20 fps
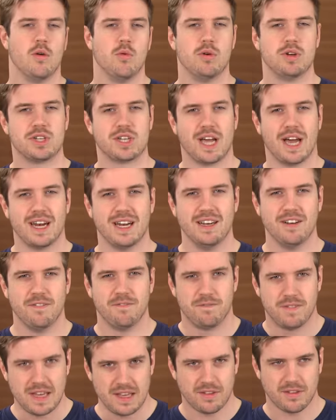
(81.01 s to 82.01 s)
which kind of
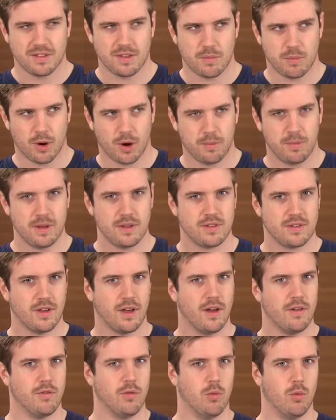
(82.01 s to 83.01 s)
defeats the purpose
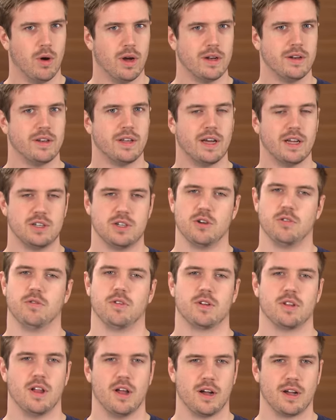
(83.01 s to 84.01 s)
of one-touch
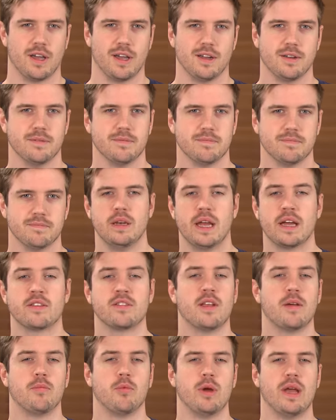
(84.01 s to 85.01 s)
overclocking.
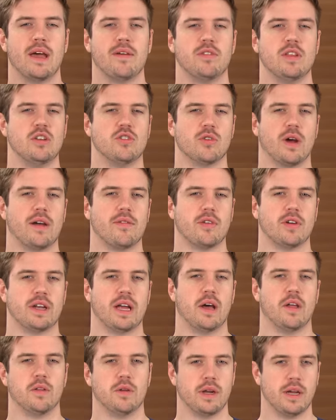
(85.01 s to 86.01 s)
Next up, we have the driver
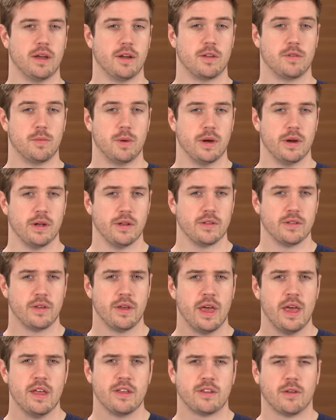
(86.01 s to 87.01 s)
downloading experience,
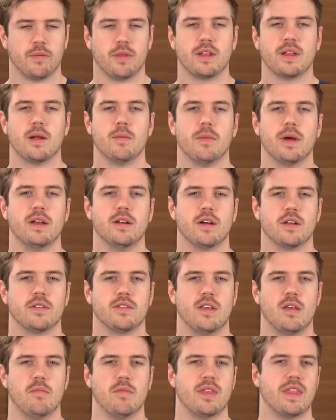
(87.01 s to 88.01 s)
something that might not
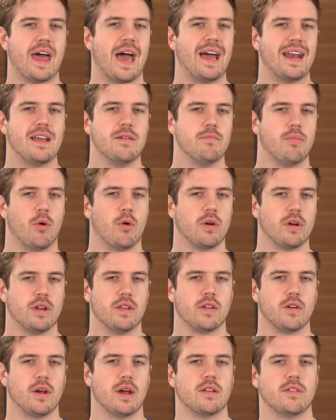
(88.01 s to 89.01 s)
seem that important
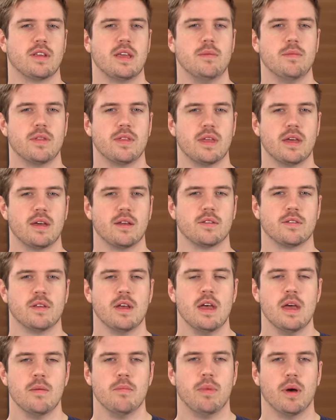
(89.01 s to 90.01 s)
in the grand scheme of things,
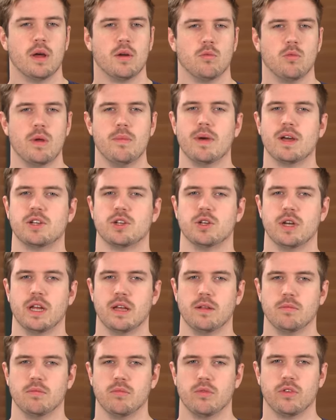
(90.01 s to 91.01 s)
but we measured
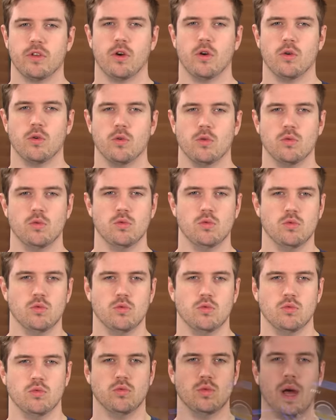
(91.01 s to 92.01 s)
it.
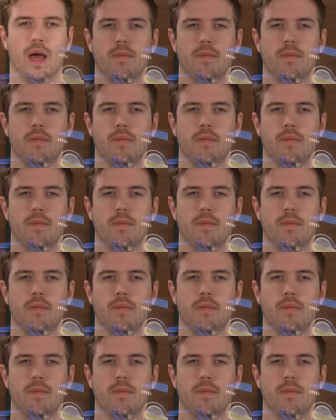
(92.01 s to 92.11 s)
So